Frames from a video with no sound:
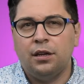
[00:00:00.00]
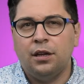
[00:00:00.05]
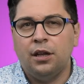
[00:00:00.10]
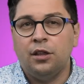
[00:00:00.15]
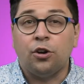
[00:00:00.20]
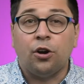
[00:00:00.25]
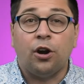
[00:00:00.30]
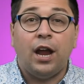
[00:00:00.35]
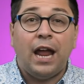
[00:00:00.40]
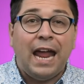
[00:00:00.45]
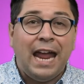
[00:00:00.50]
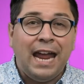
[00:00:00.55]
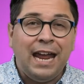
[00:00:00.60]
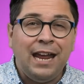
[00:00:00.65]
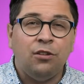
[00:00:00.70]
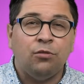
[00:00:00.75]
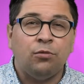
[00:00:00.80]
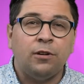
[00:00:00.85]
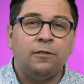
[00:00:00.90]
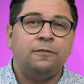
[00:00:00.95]
There are
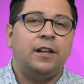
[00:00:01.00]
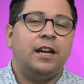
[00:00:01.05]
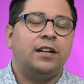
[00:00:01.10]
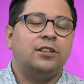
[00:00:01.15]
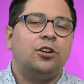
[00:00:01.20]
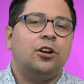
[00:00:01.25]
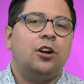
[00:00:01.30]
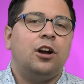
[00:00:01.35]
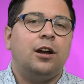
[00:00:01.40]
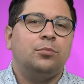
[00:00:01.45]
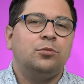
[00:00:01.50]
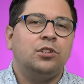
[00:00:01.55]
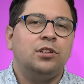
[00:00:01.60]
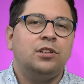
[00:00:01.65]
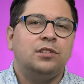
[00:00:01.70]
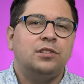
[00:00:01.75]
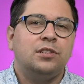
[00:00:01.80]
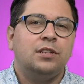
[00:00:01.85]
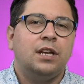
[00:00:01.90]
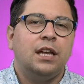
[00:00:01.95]
8 reflector
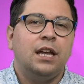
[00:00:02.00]
options,